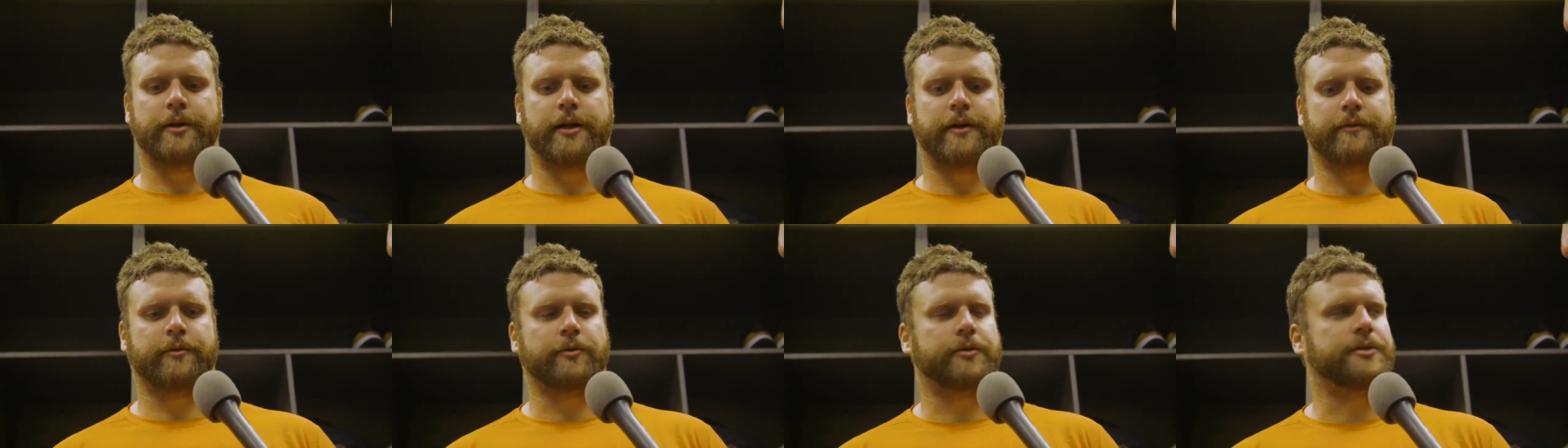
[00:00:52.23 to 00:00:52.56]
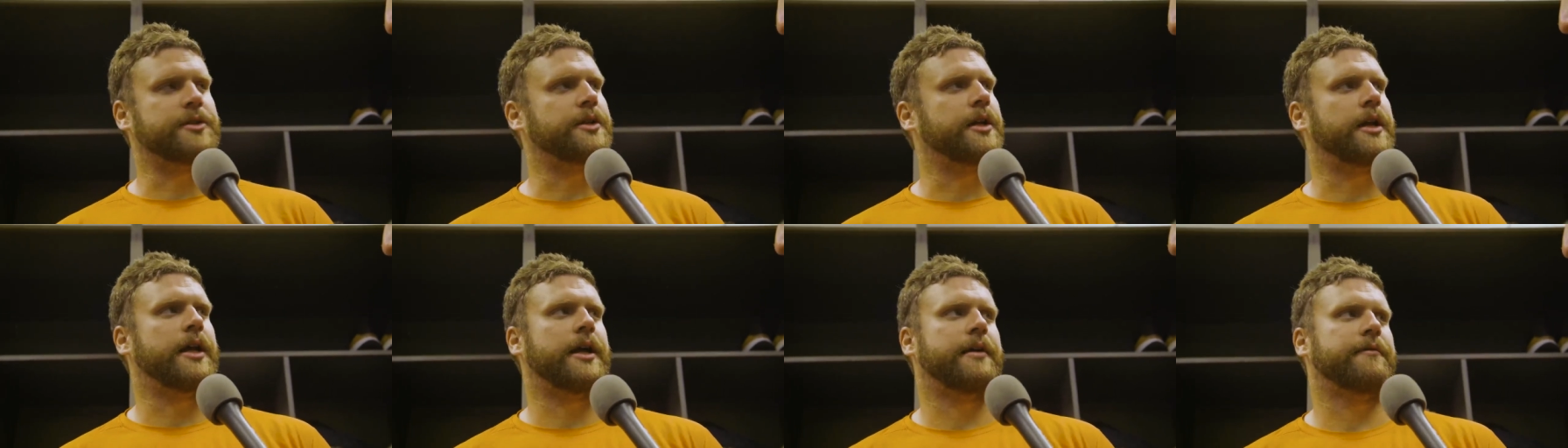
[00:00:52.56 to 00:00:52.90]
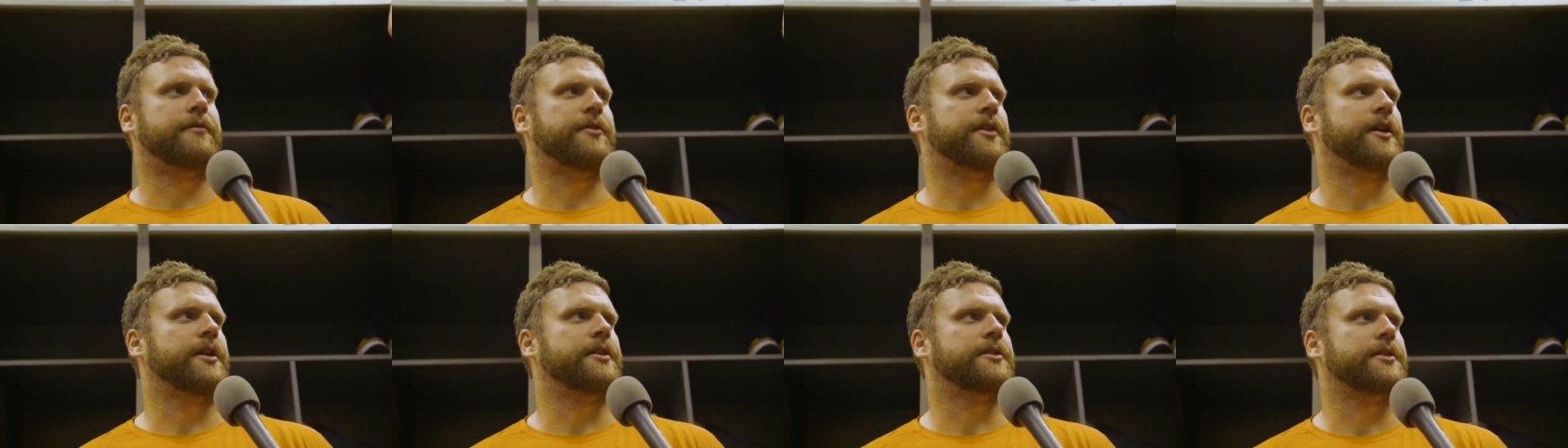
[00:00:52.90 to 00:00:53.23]
Everyone's going to have
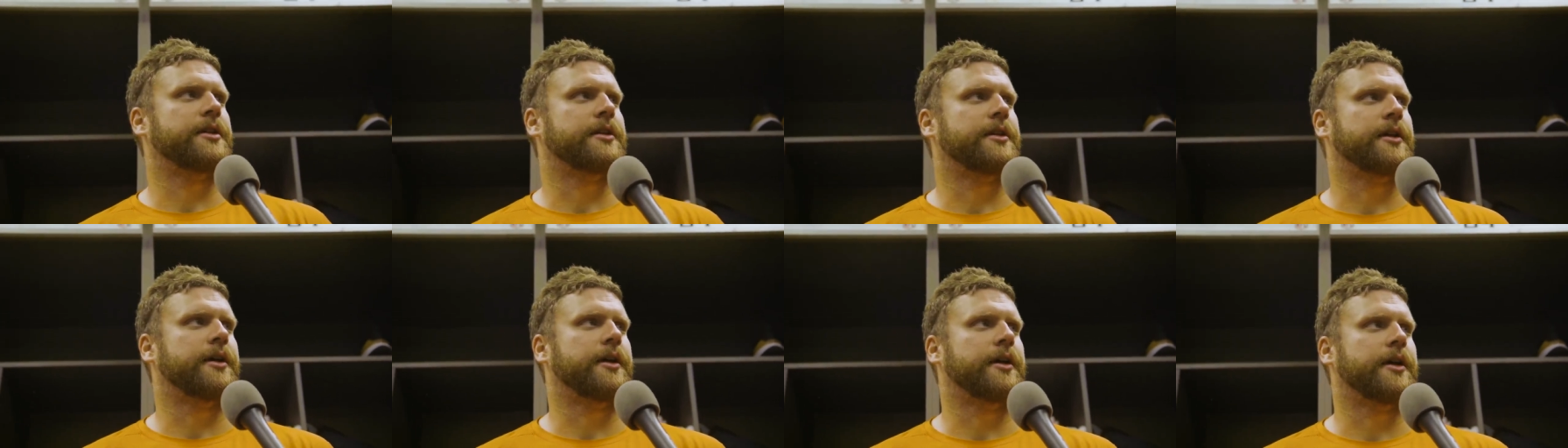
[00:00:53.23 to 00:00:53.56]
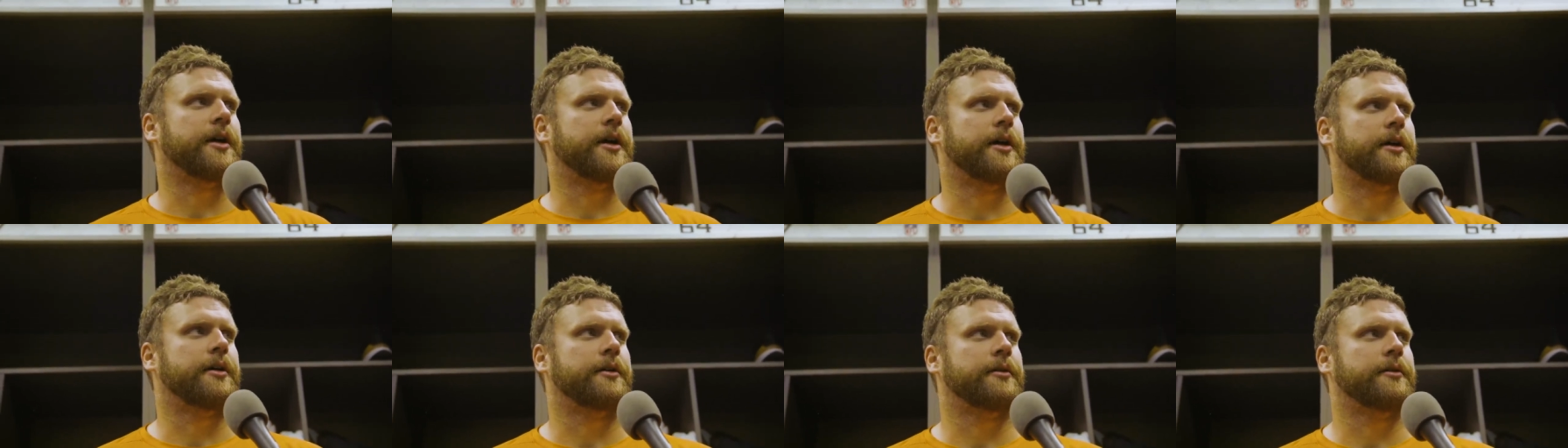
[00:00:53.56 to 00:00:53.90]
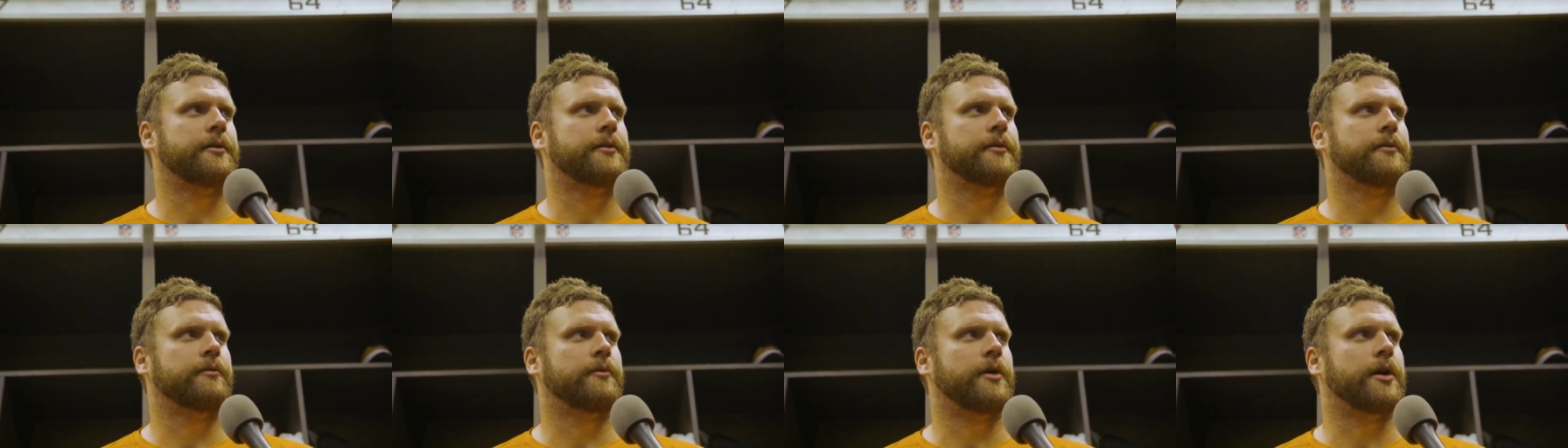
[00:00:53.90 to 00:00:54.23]
things that they uh,
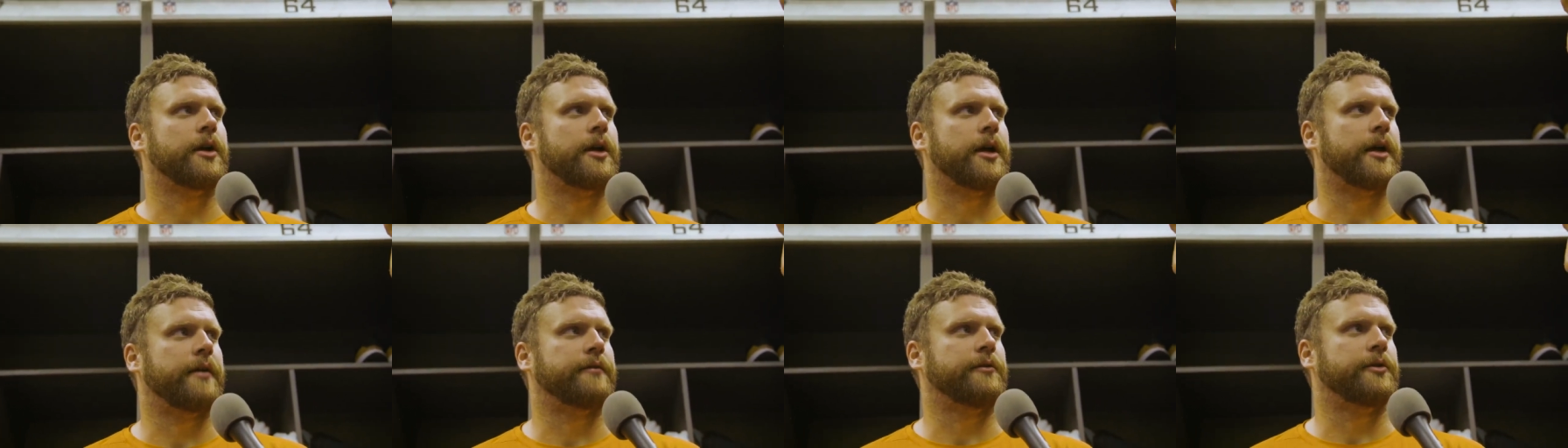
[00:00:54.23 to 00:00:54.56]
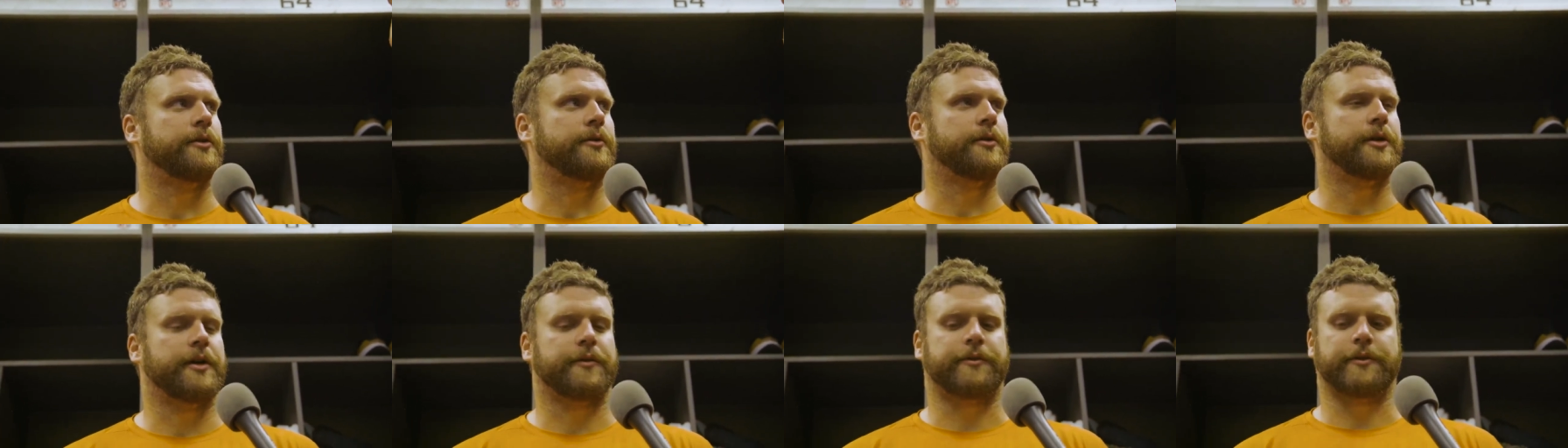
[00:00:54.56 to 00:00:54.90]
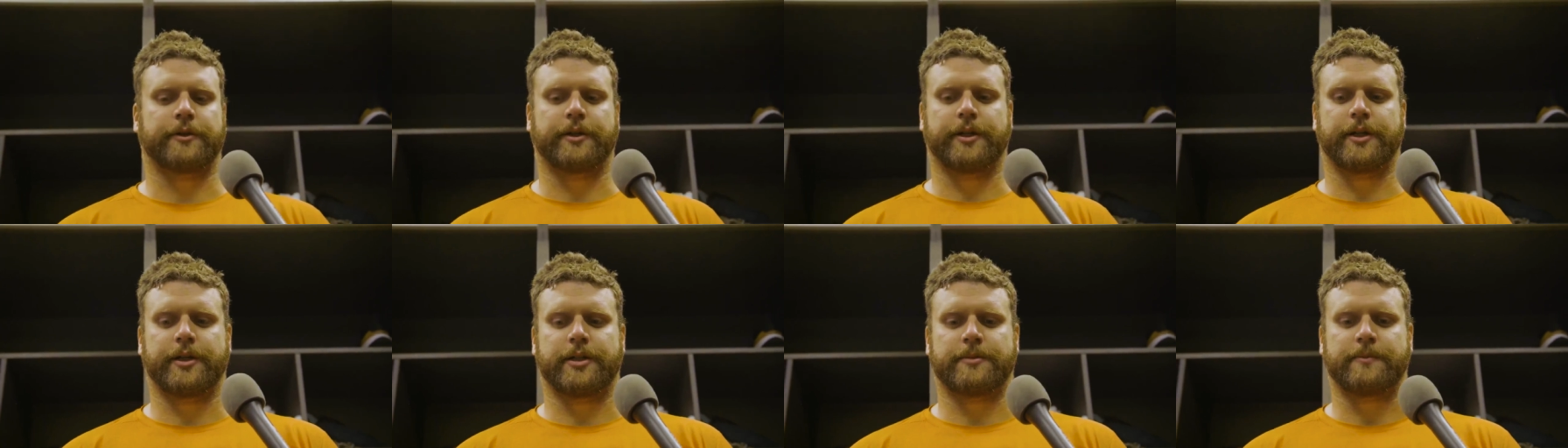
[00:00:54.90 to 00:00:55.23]
want to have do
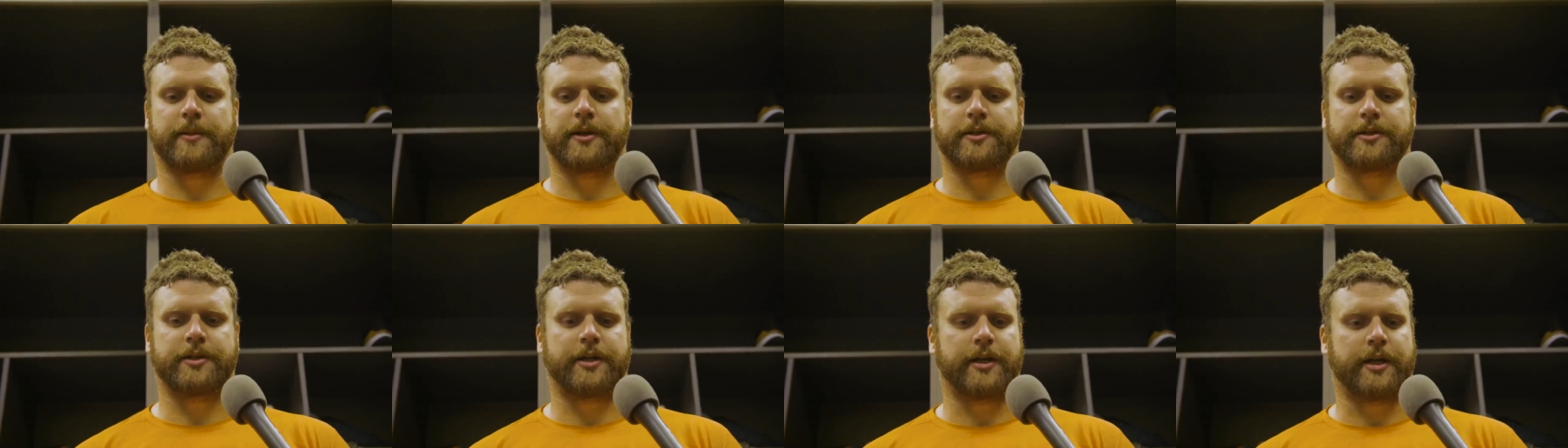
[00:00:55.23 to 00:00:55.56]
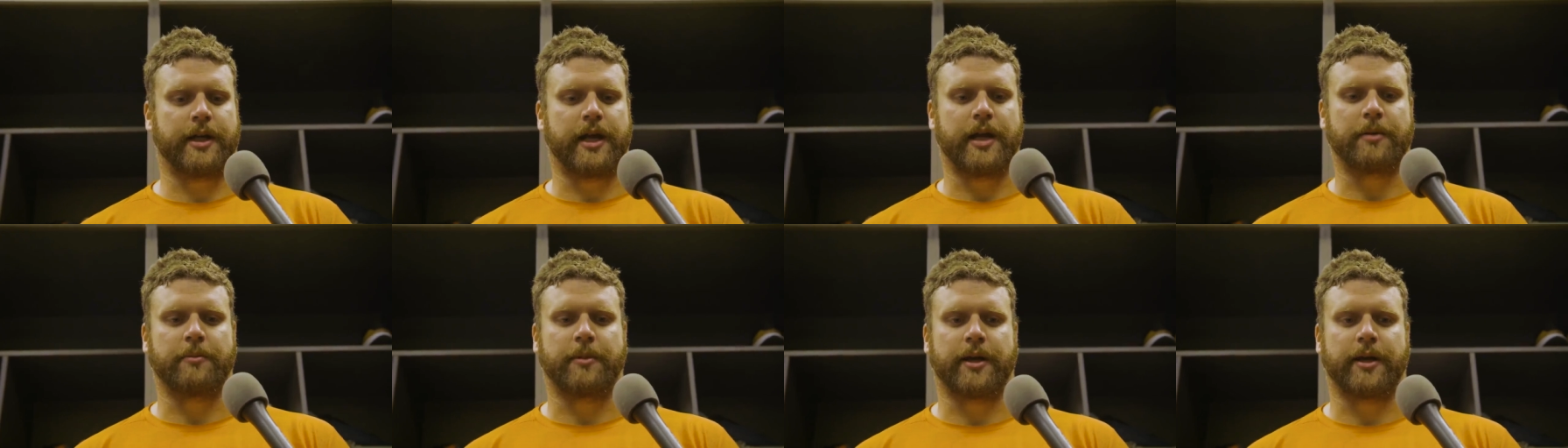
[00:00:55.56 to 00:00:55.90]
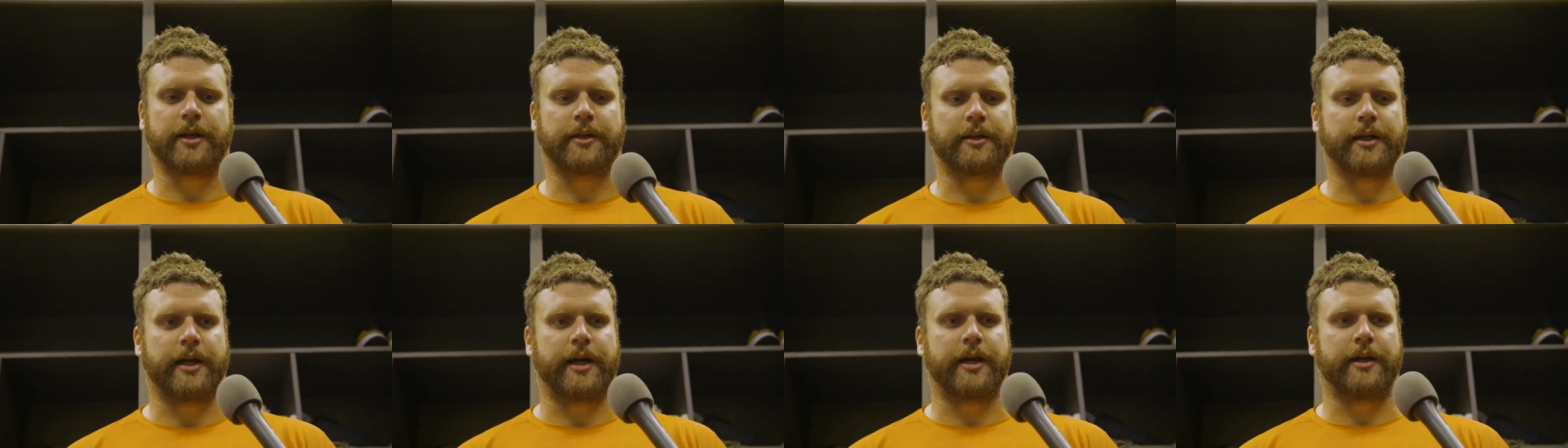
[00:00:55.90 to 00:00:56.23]
differently, especially in a game like
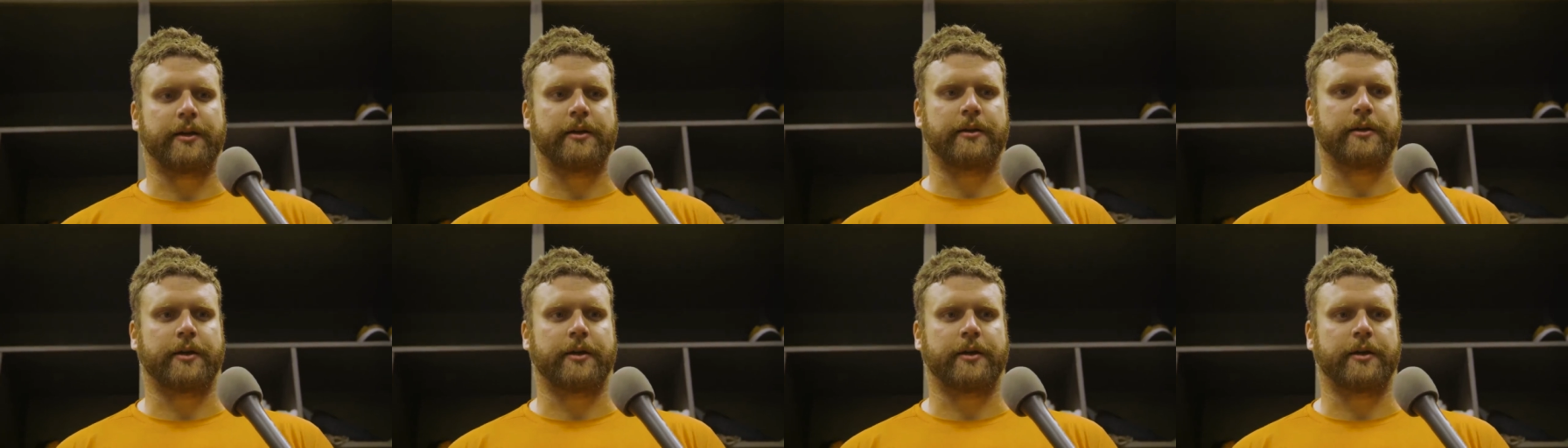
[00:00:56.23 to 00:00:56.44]
that.